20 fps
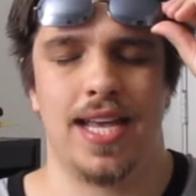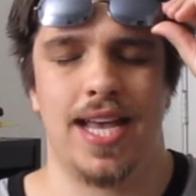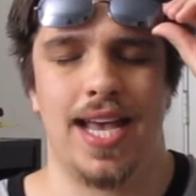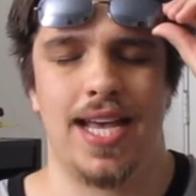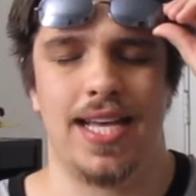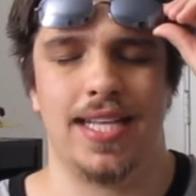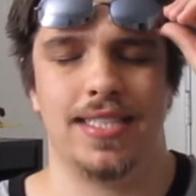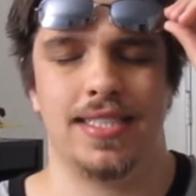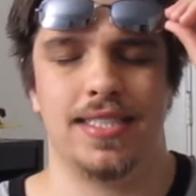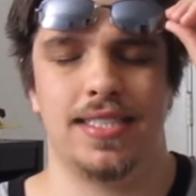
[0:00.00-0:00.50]

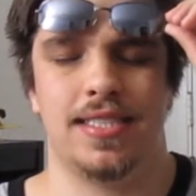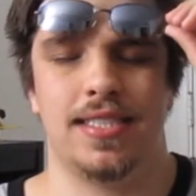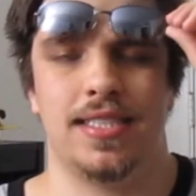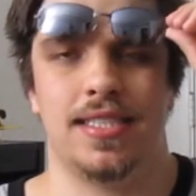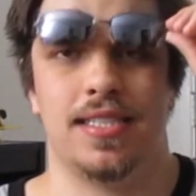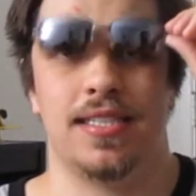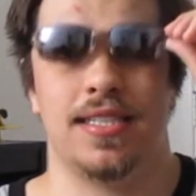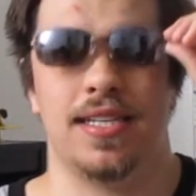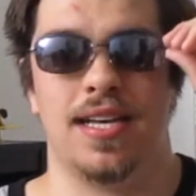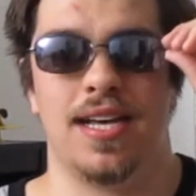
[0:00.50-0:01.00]

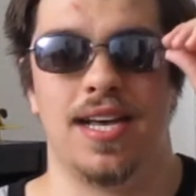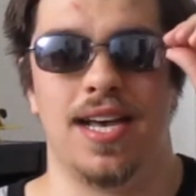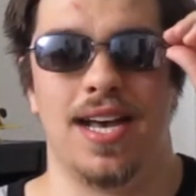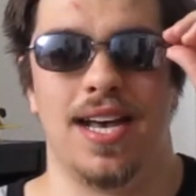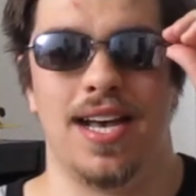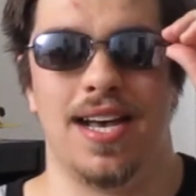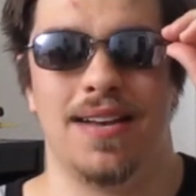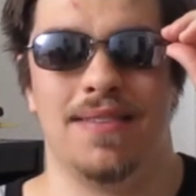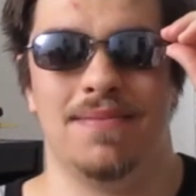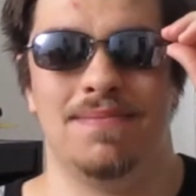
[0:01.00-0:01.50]
heads,
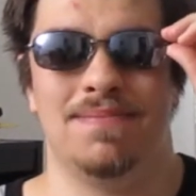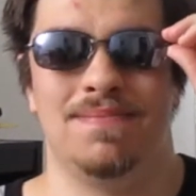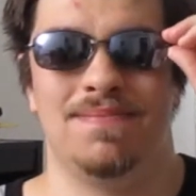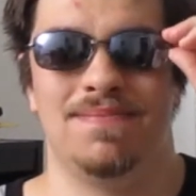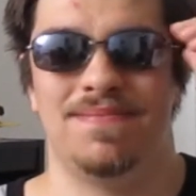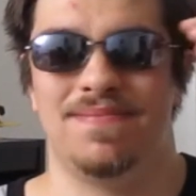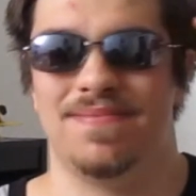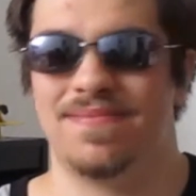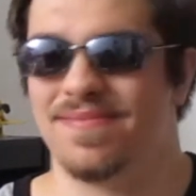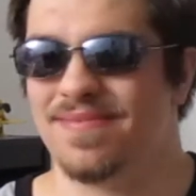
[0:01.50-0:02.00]

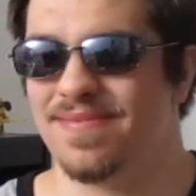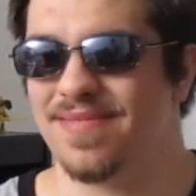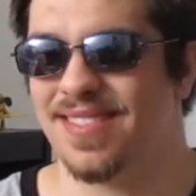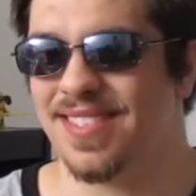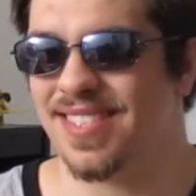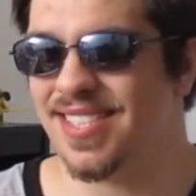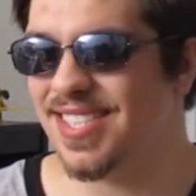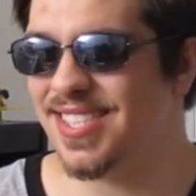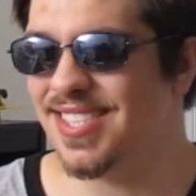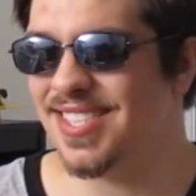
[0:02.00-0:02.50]

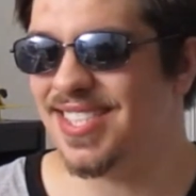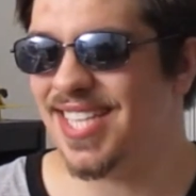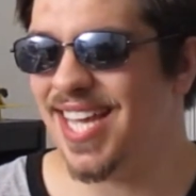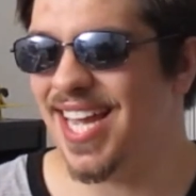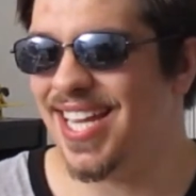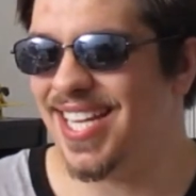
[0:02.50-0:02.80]
because